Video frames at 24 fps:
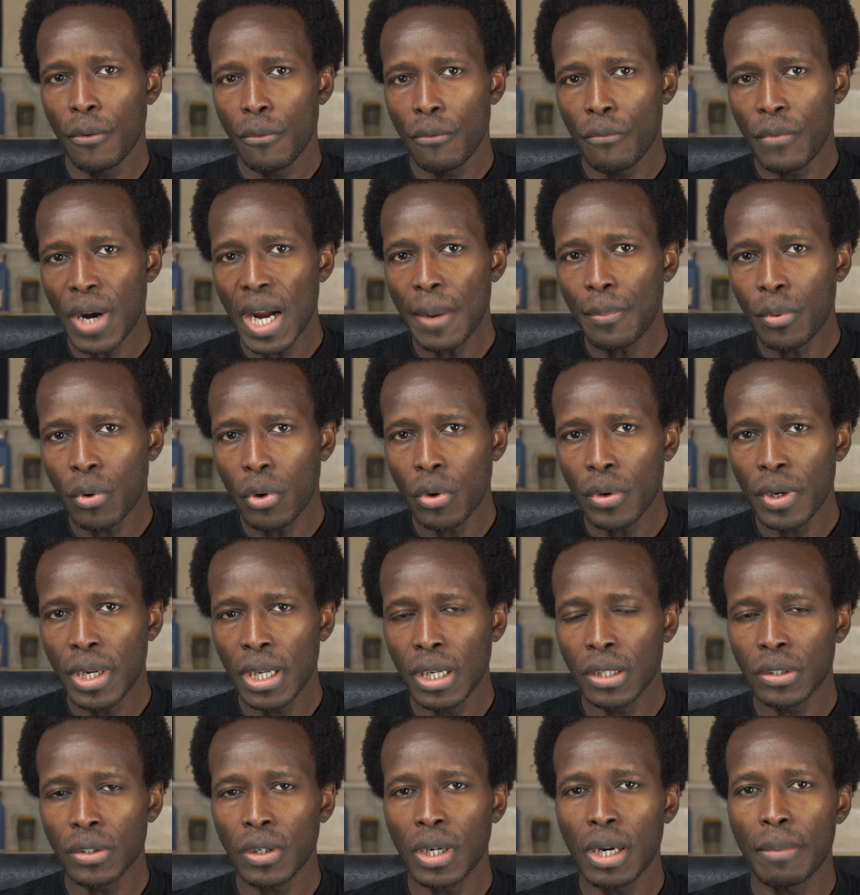Vibe coding
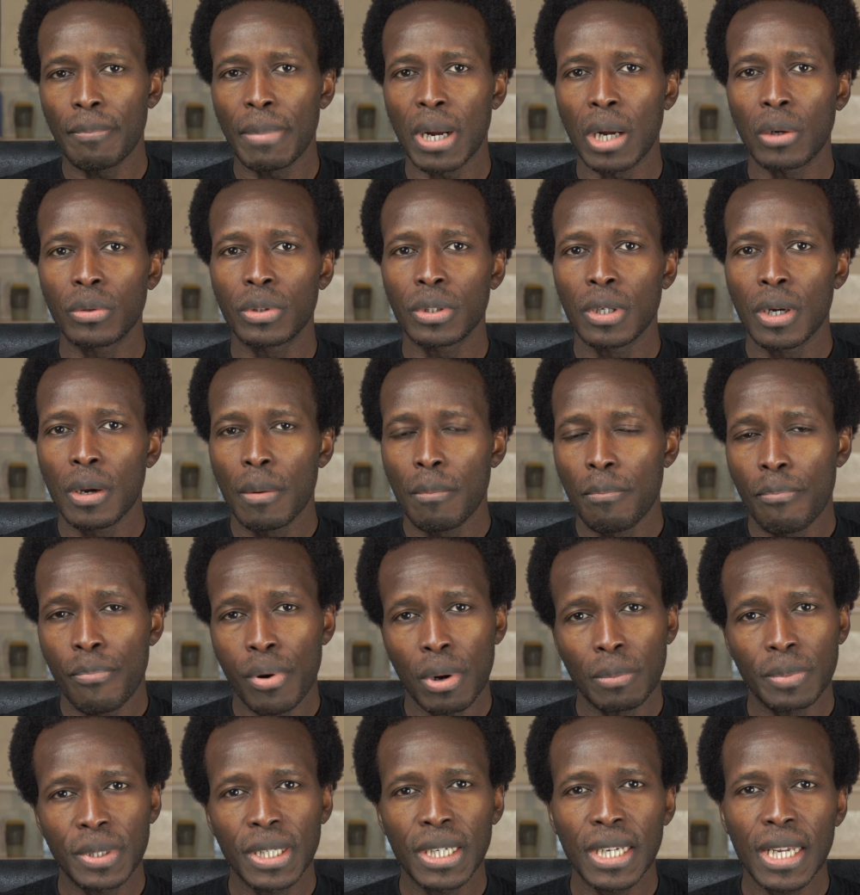is all about
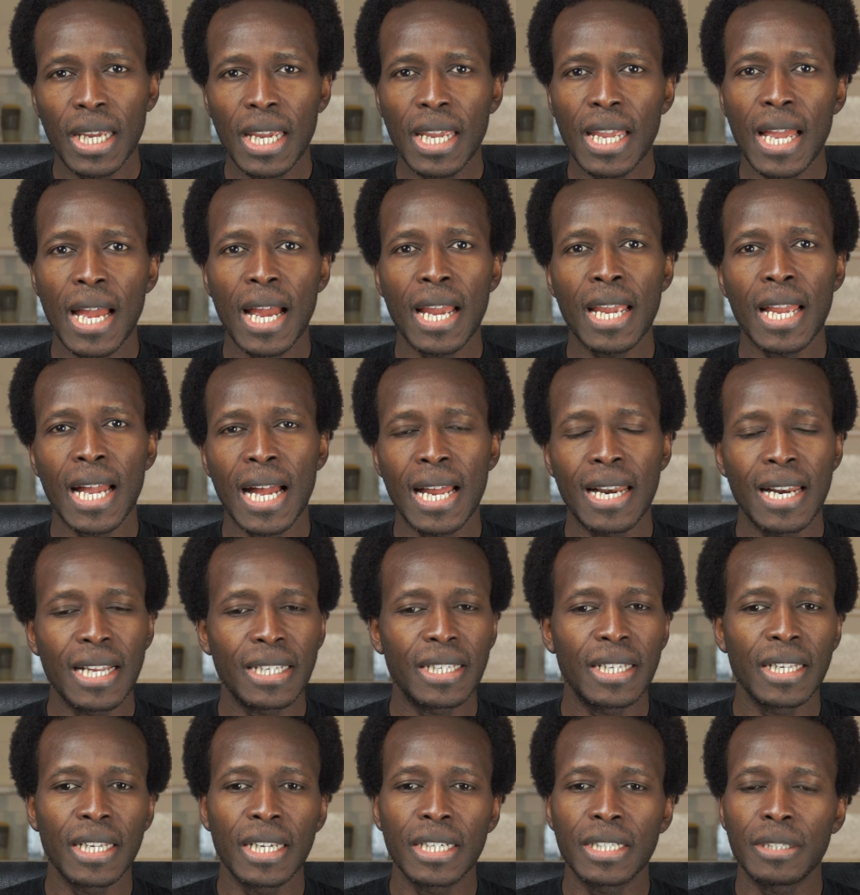prompting AI and
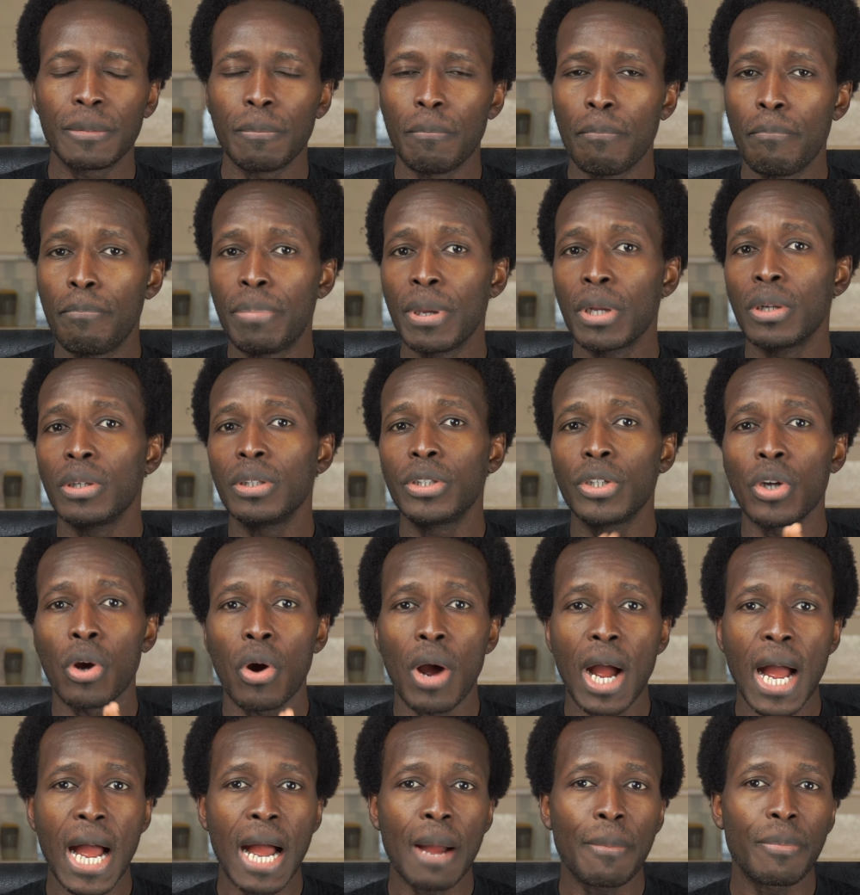letting it build
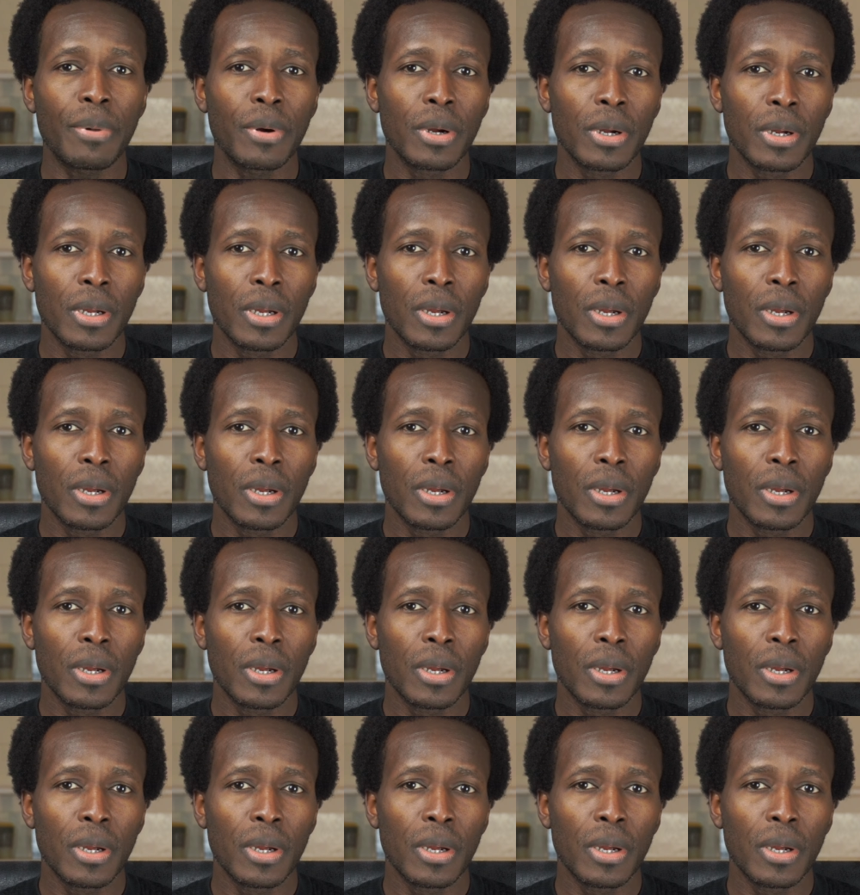your app